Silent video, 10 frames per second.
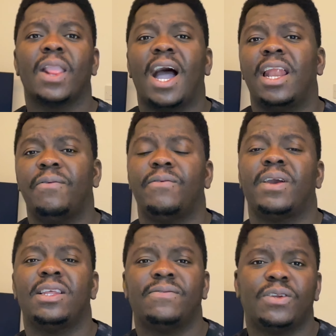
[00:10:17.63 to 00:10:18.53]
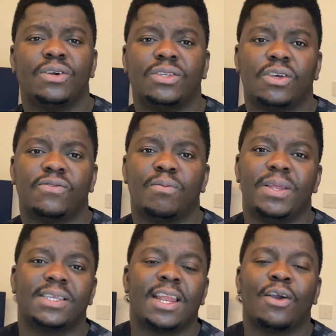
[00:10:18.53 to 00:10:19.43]
And if you find this video resourceful,
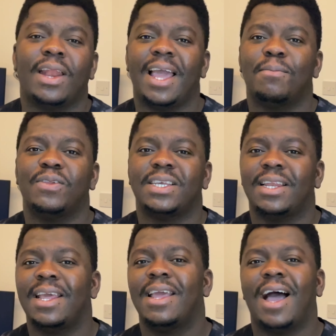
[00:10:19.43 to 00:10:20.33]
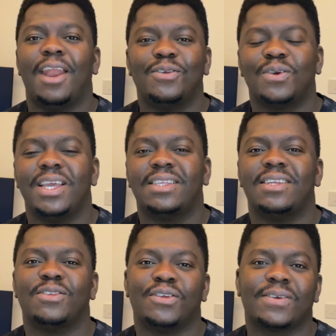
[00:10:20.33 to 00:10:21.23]
please click on the like button and also hit the
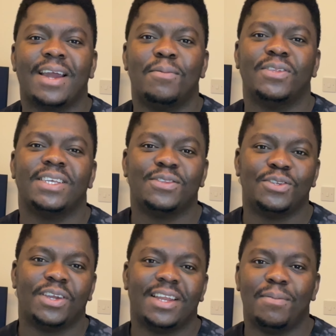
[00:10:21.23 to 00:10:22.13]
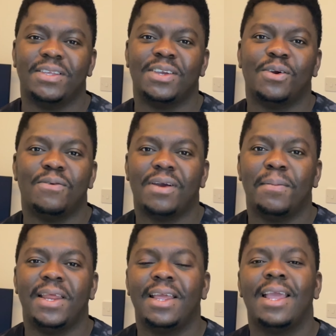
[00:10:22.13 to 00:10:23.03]
subscribe button to join the amazing growing
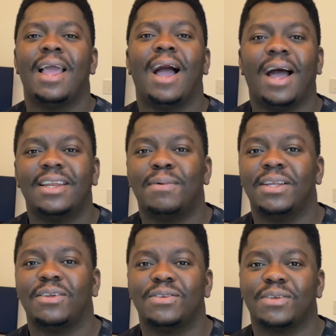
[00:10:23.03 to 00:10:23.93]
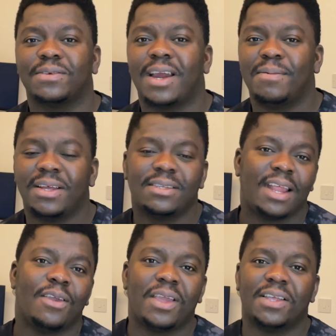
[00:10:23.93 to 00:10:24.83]
family. And my returning subscribers,
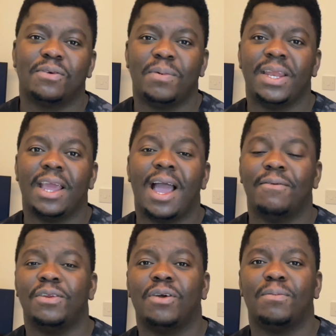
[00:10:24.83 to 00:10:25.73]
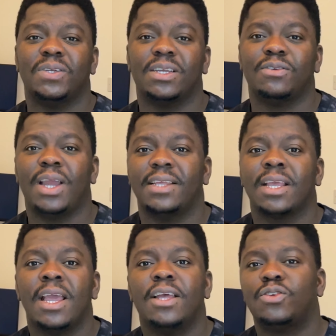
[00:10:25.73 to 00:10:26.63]
thank you guys for being here. I really do appreciate you guys.
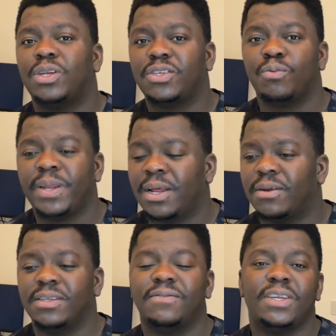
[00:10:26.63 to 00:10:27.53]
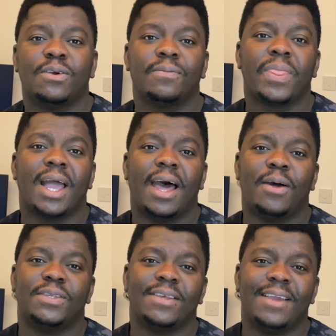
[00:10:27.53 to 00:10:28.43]
So this will be the end of this video, and
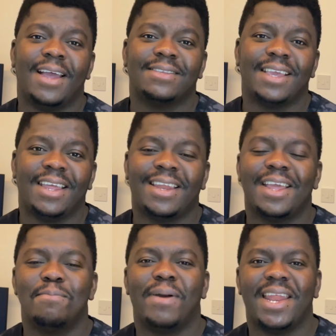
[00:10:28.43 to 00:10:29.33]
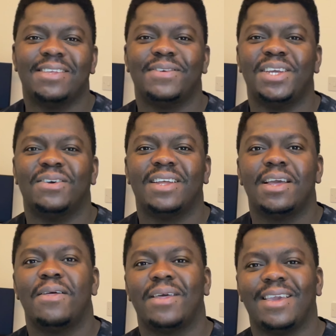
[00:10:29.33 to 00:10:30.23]
I'll see you guys in my next video.
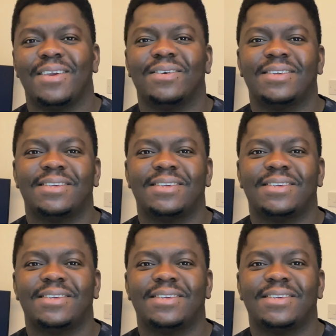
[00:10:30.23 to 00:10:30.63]
Thank you.